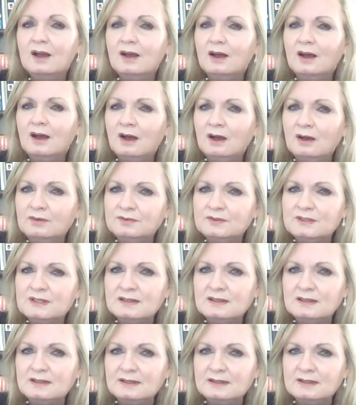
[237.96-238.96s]

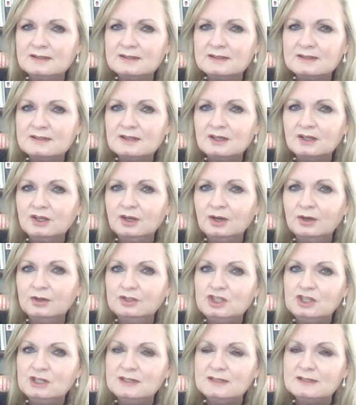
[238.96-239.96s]
After this, the
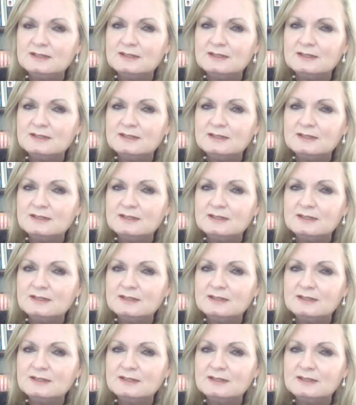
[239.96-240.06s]
coachee is